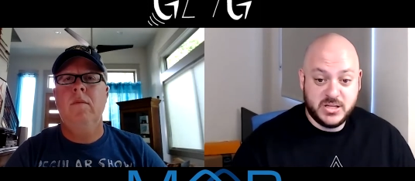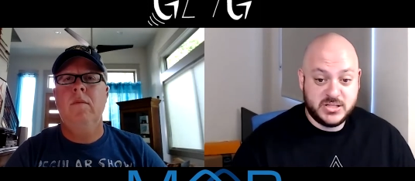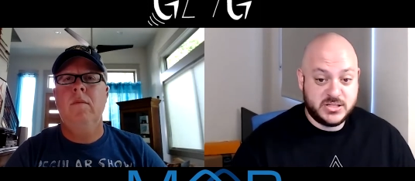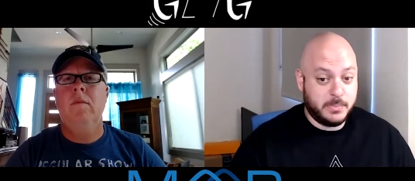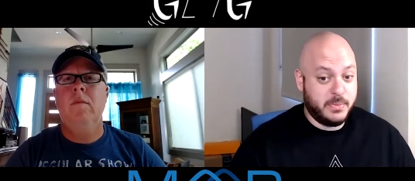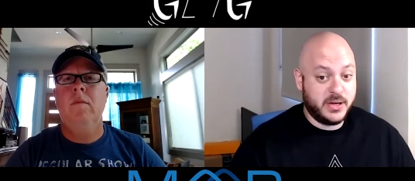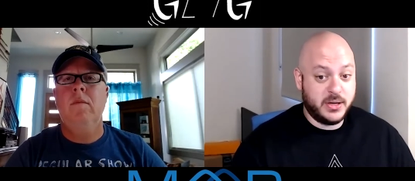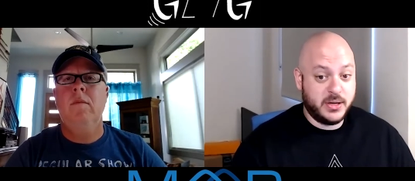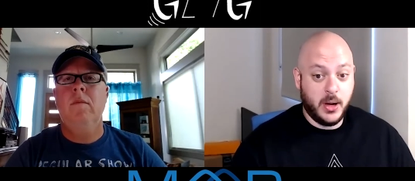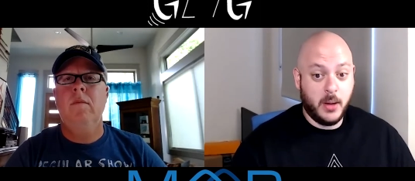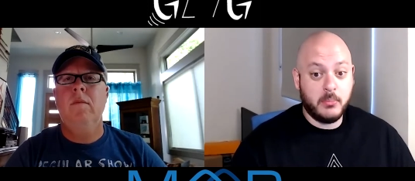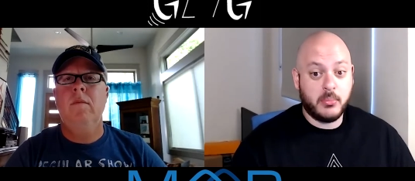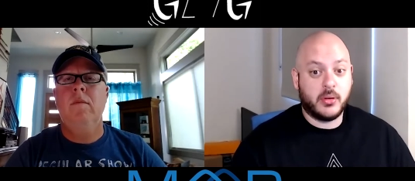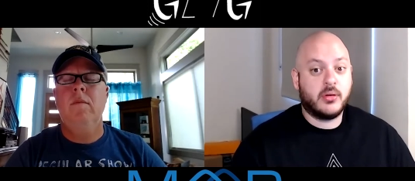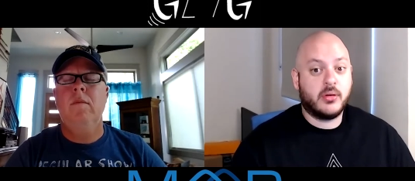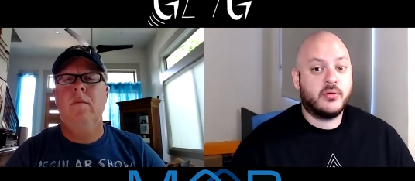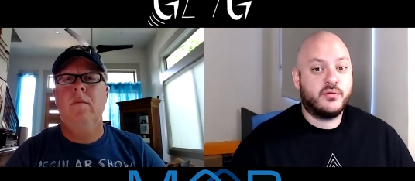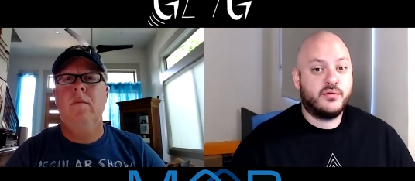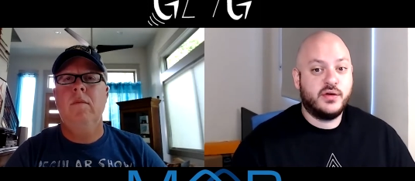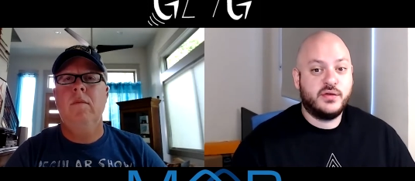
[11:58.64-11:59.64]
Speaker 1: it's a big
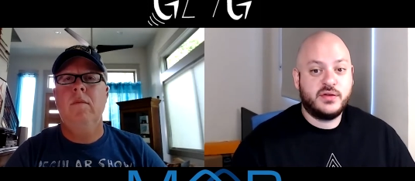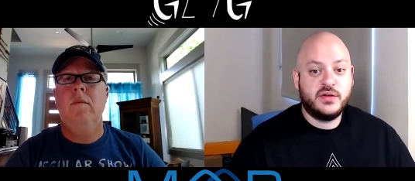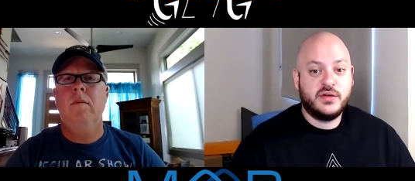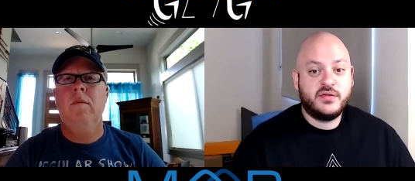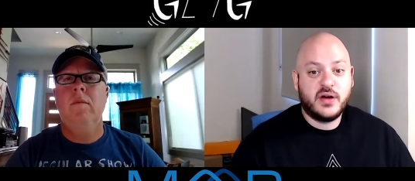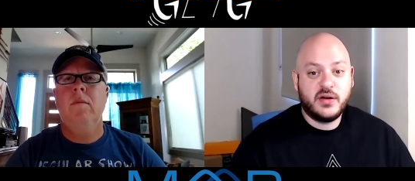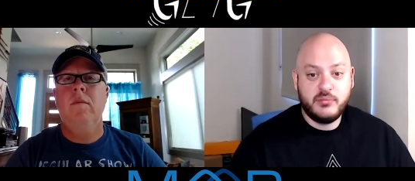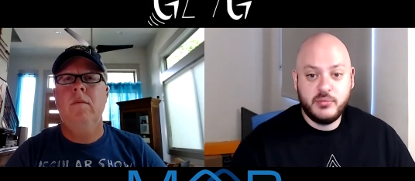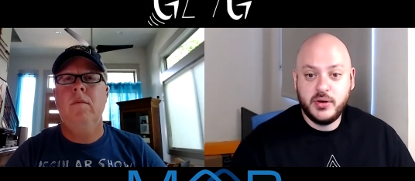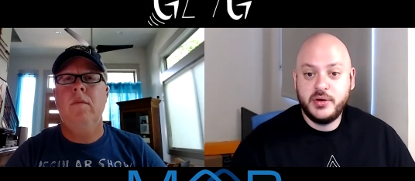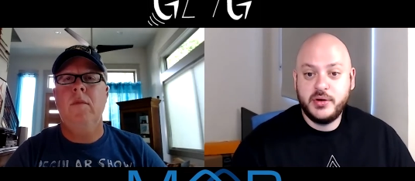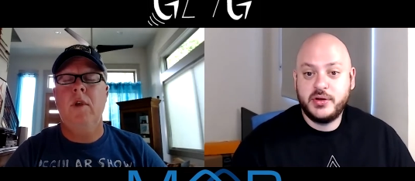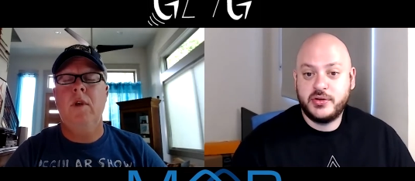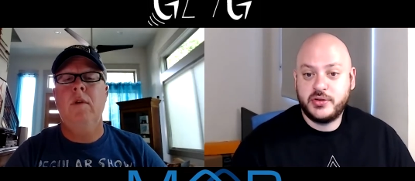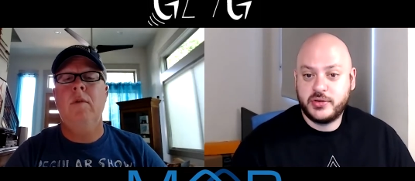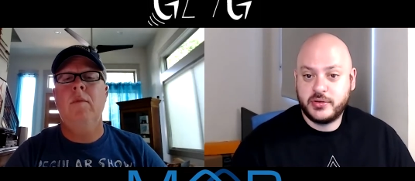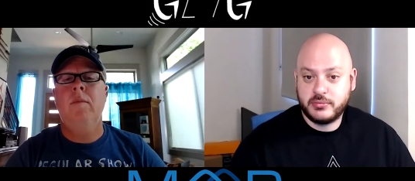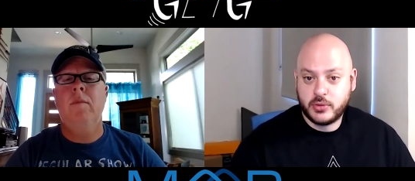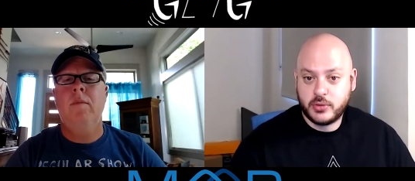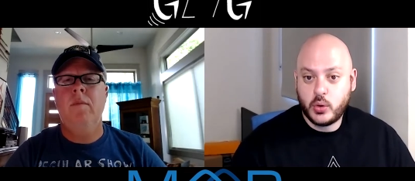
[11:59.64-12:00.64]
number, fifty-five
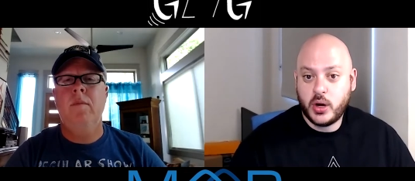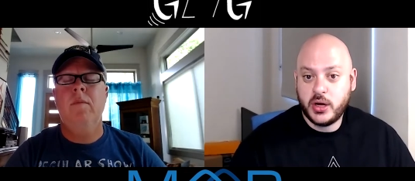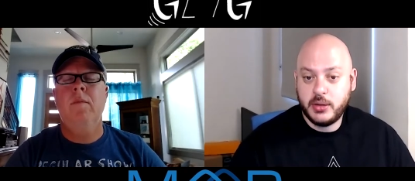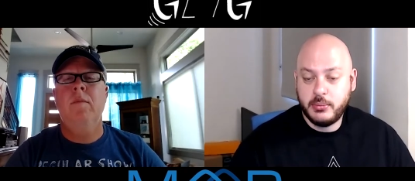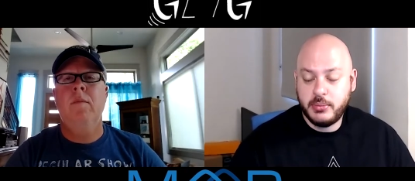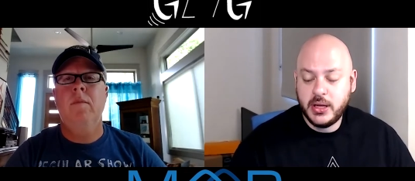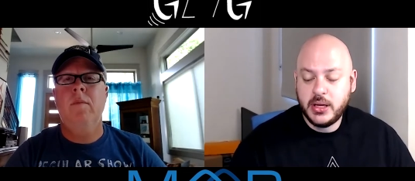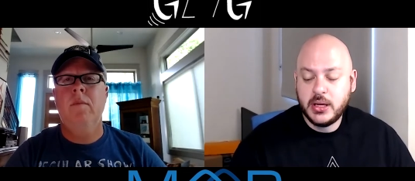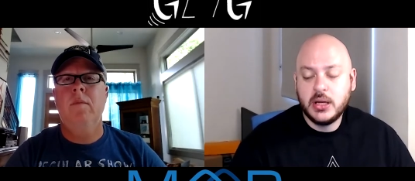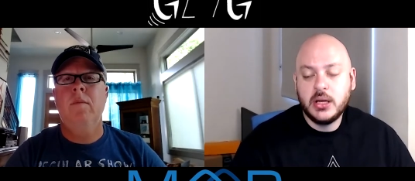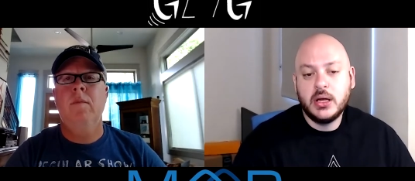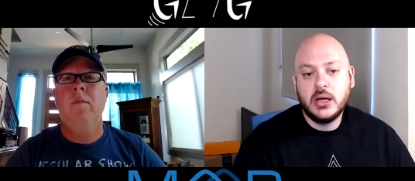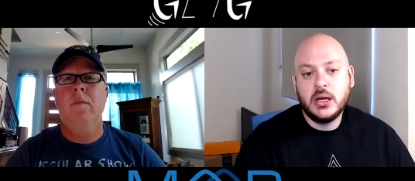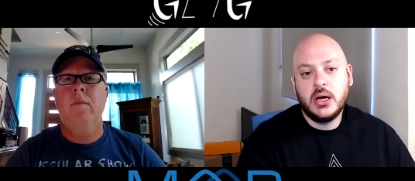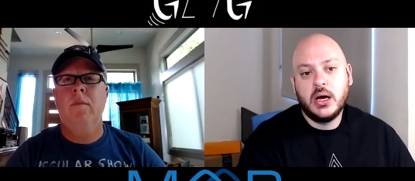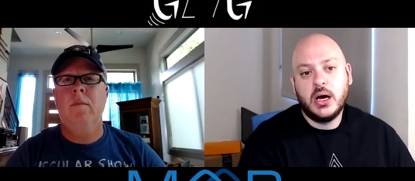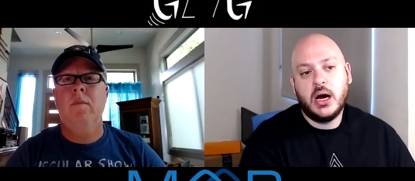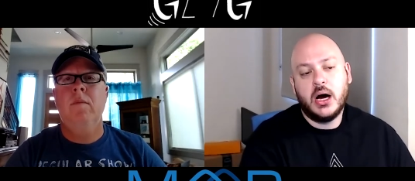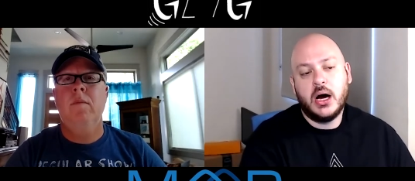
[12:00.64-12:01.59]
million, quite a bit.